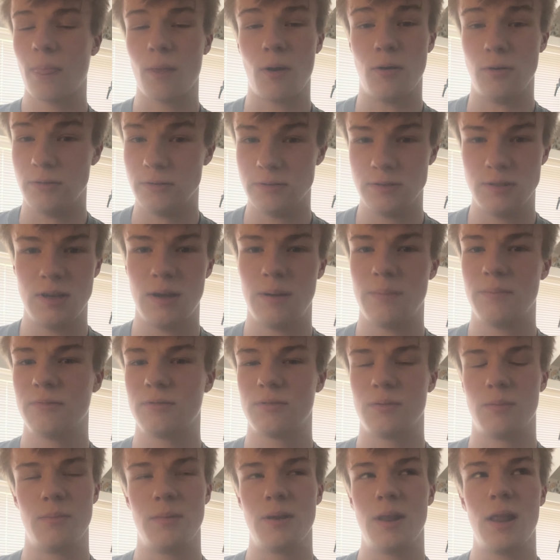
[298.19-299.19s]
Obviously, I'm
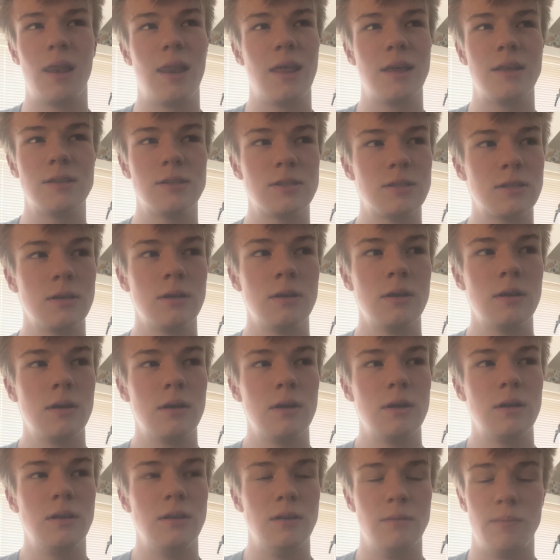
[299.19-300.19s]
from the Netherlands.
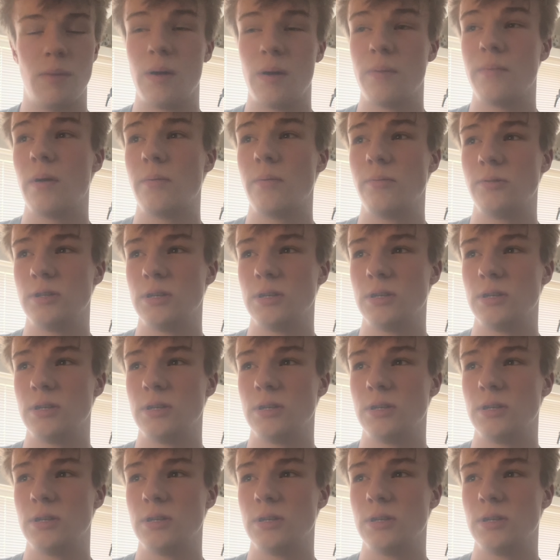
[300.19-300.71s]
You might be able to